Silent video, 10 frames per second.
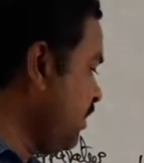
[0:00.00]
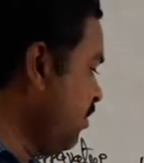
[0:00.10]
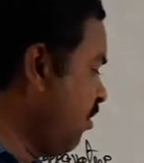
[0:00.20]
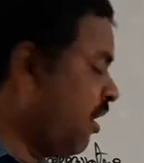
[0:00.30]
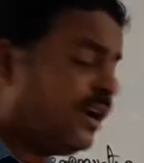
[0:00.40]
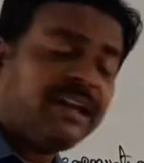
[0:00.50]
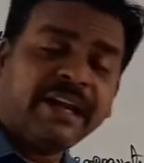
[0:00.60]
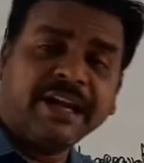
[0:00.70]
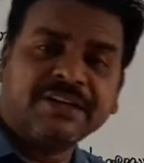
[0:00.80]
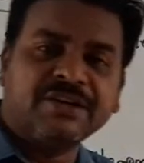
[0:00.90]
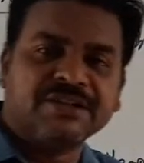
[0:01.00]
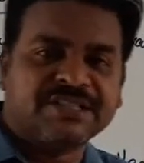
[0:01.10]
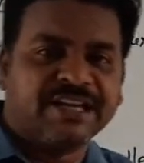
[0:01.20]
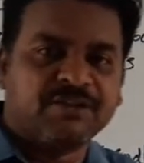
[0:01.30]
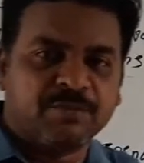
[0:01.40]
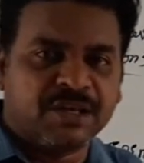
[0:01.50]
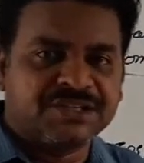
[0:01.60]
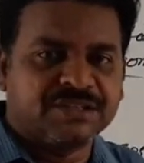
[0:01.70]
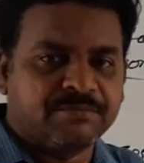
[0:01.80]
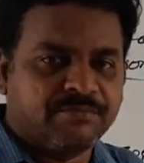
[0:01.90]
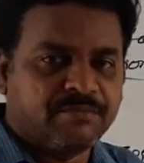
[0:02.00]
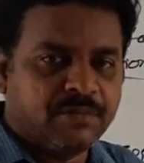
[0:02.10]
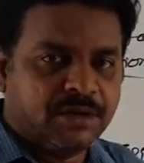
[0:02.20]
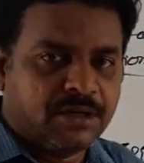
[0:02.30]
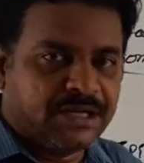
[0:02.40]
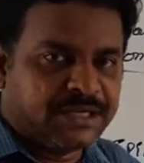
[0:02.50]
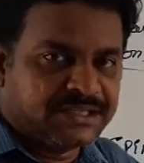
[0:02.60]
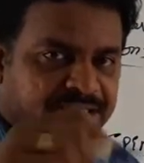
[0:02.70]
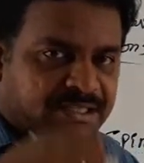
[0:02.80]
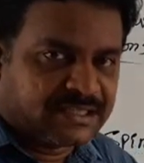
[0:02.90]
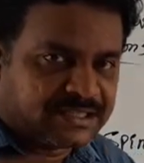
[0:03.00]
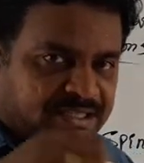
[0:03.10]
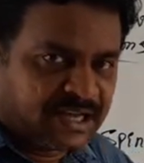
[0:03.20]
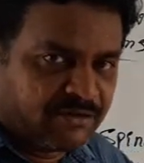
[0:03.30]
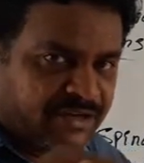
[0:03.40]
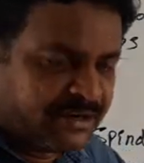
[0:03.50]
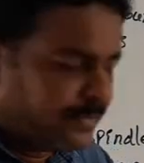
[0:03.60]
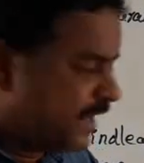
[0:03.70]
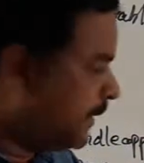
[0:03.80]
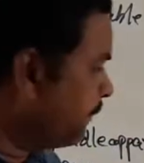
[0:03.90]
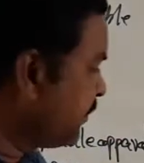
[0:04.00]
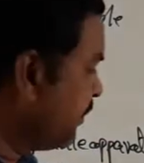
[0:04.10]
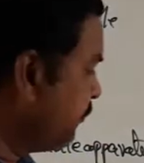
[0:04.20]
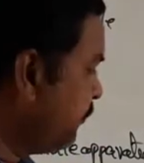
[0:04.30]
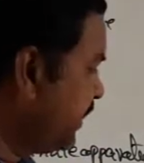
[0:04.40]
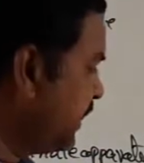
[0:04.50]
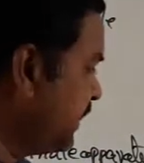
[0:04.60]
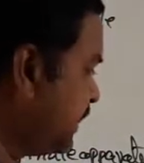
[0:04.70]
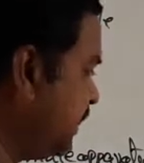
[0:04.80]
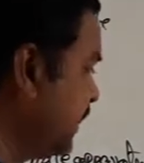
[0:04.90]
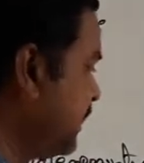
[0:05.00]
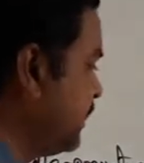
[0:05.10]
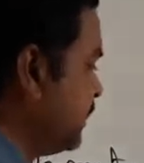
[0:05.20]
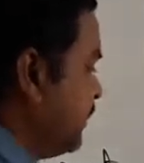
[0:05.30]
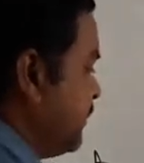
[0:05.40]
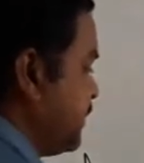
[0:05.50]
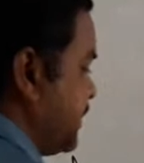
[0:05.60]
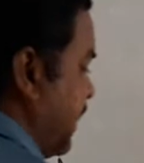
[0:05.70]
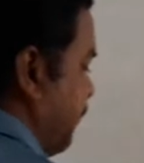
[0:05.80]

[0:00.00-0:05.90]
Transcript: contracted cytoplasm, it is surrounded by very thick cell